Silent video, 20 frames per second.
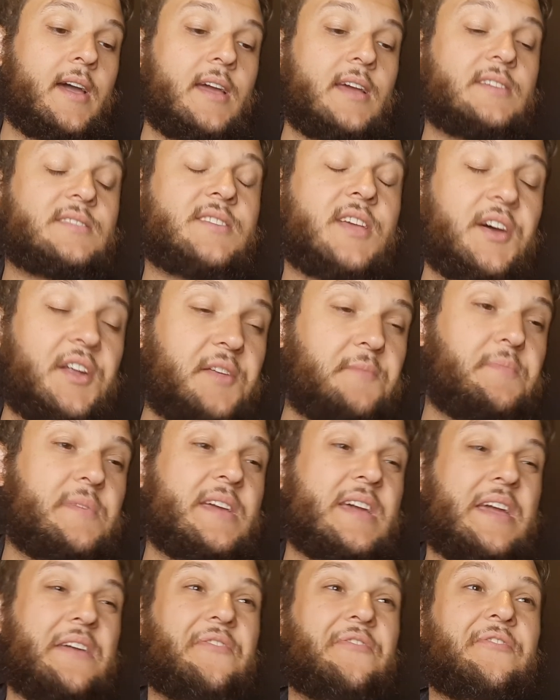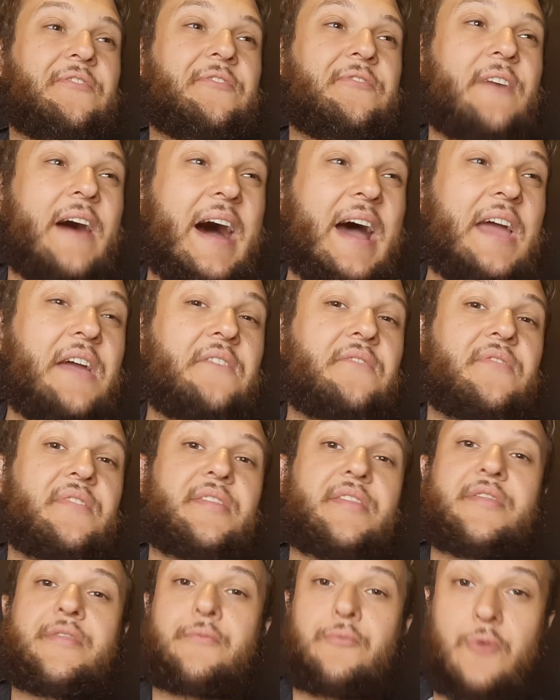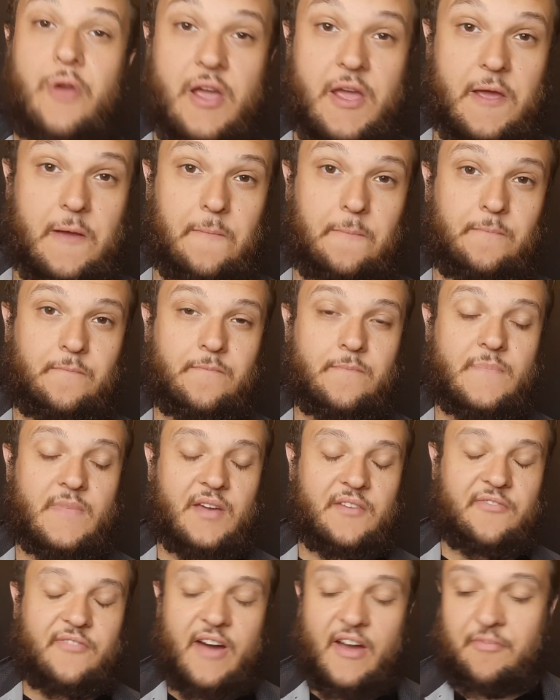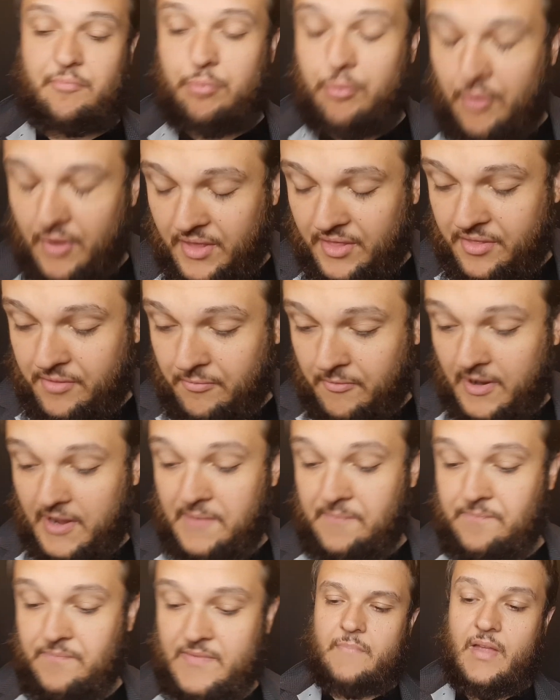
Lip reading: is going to be a 5.3.